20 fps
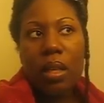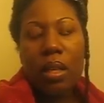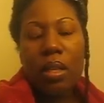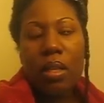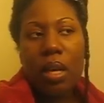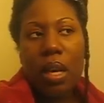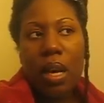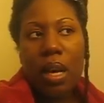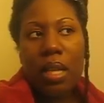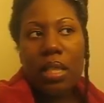
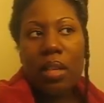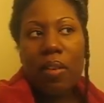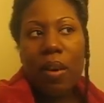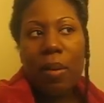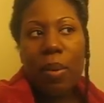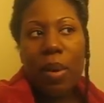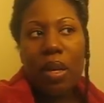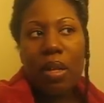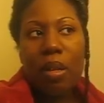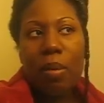Yeah, because if
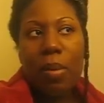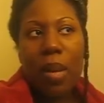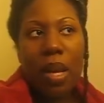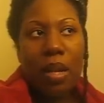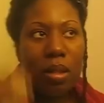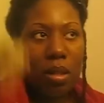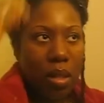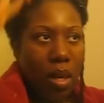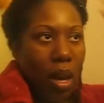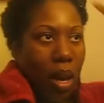I put in the
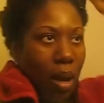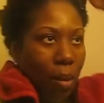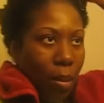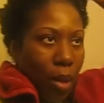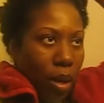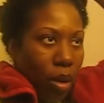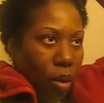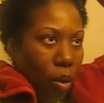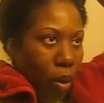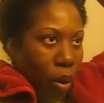Bantu, yeah, I'm
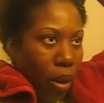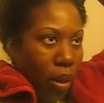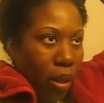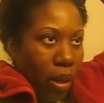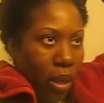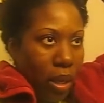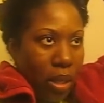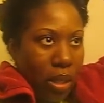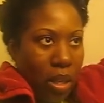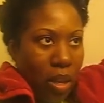going to coil
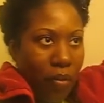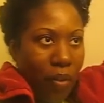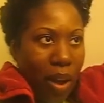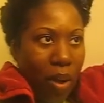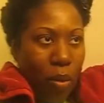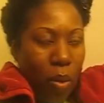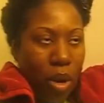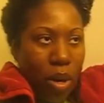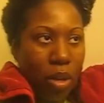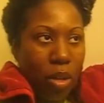it. Because if
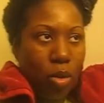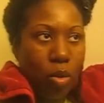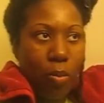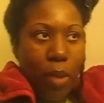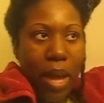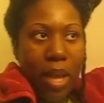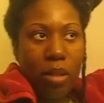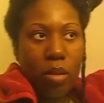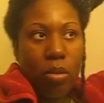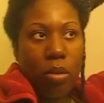I wanted to do
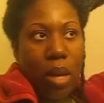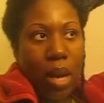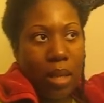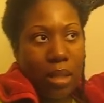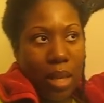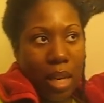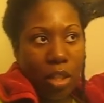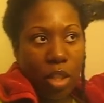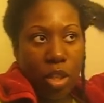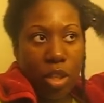Bantu
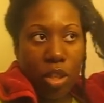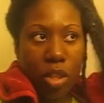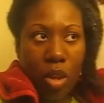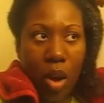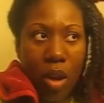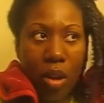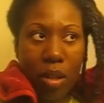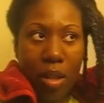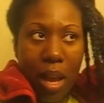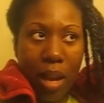knots, I should have
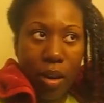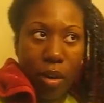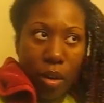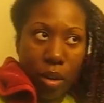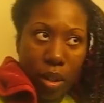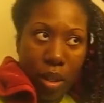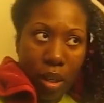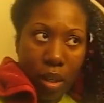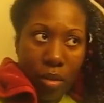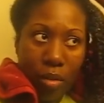started that
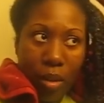earlier,